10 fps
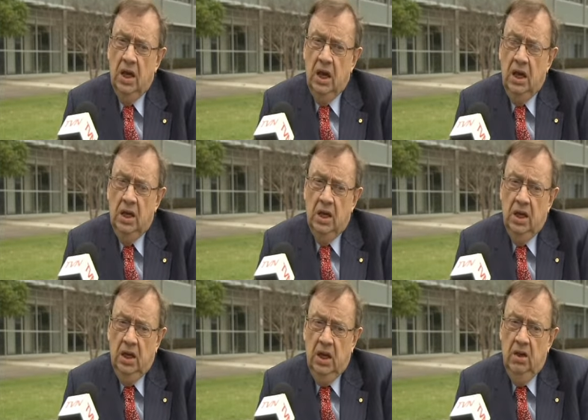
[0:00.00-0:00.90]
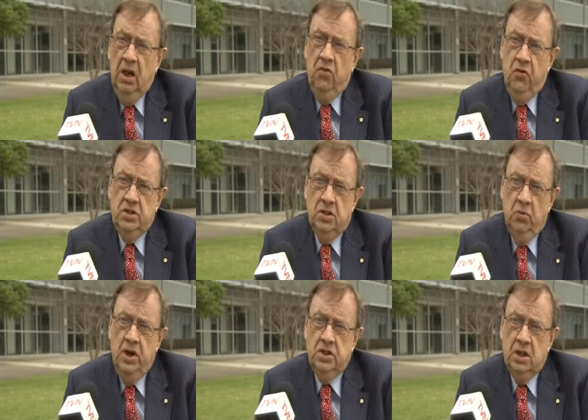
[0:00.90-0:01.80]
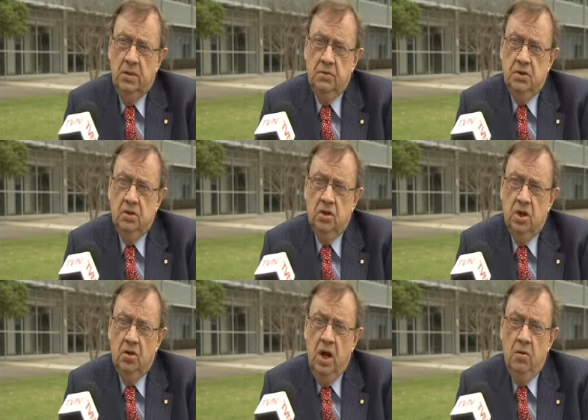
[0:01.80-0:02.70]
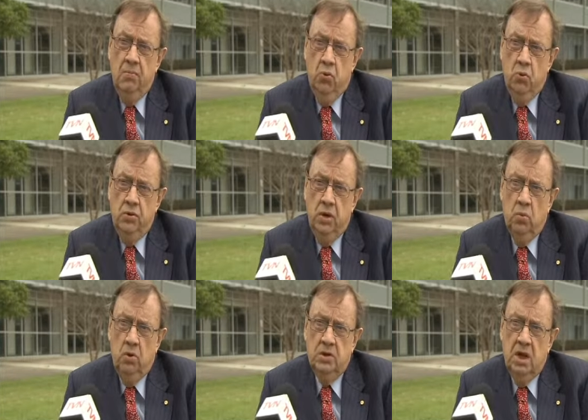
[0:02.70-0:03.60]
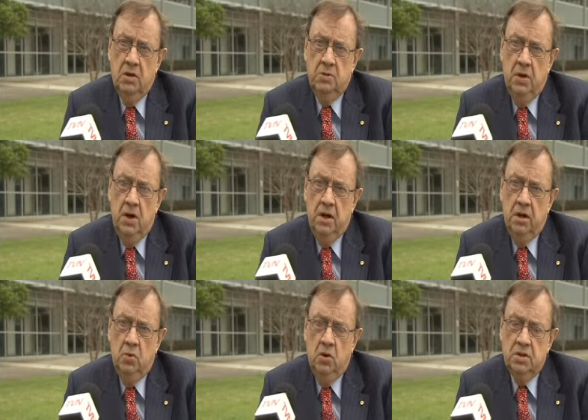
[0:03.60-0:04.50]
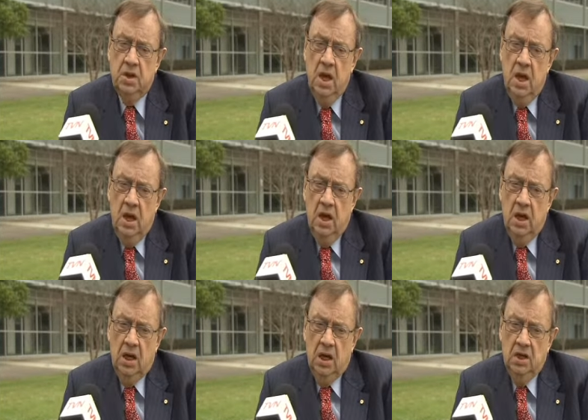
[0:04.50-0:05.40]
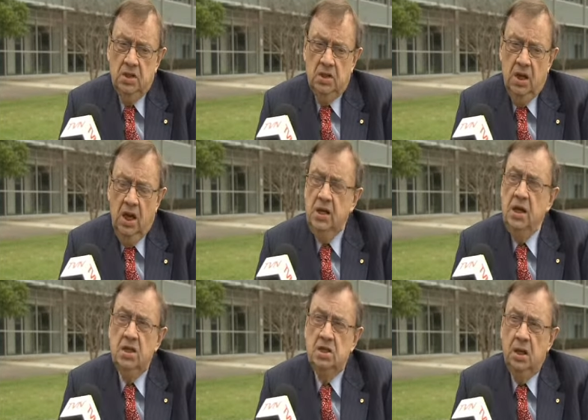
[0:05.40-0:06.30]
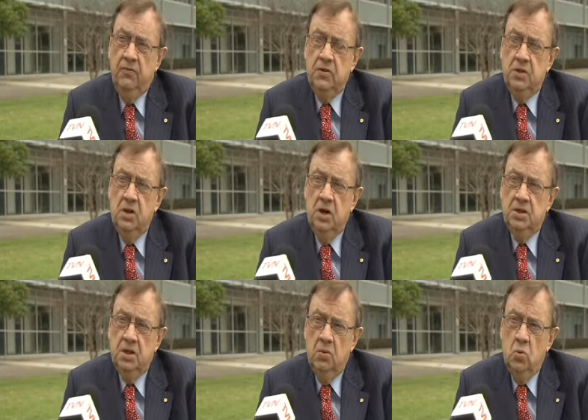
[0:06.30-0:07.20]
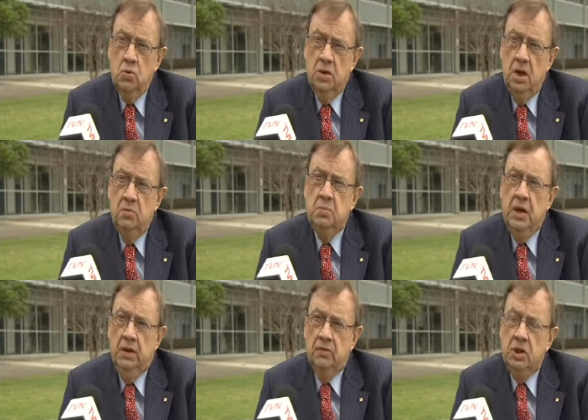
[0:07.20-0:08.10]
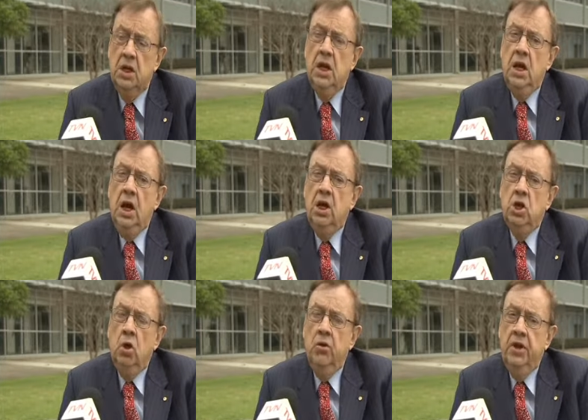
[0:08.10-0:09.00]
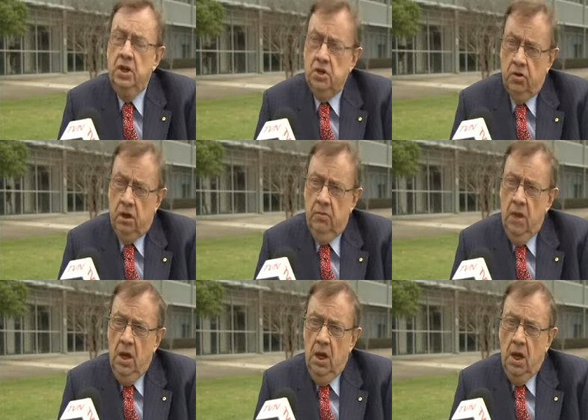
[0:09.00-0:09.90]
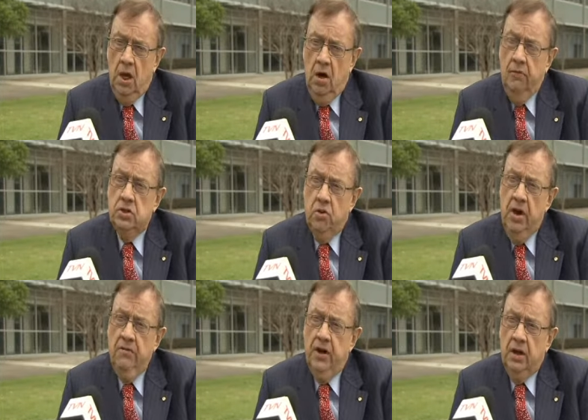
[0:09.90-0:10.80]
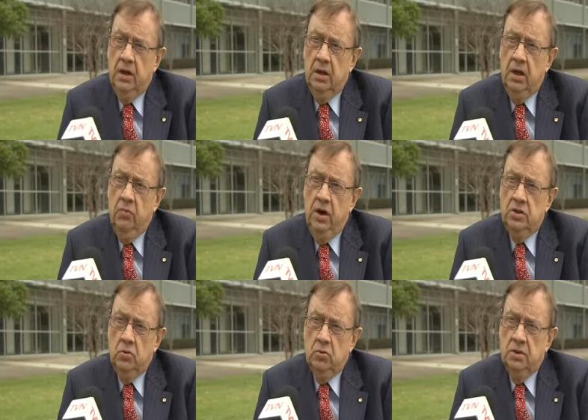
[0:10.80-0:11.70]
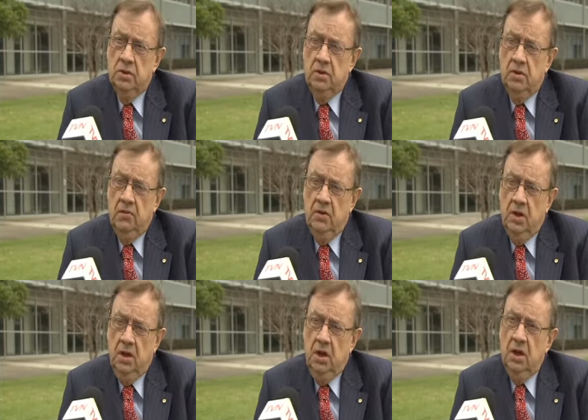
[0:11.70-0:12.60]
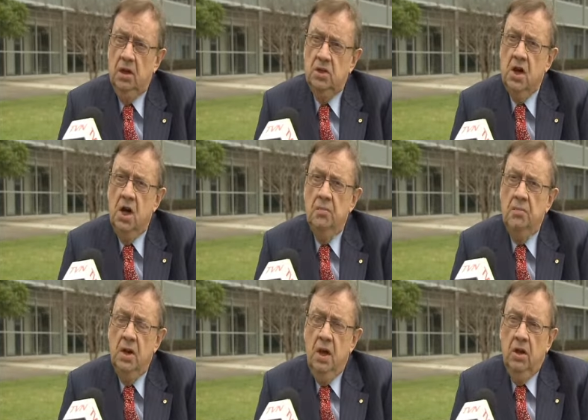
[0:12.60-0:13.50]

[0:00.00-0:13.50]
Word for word: and he addressed the race clubs to show how important it was and how much behind it was. Uh, as I said, he hadn't any sleep for two nights and he walked in, he was magnificent. He told the history uh, of his grandfather and racehorses, of the uh, time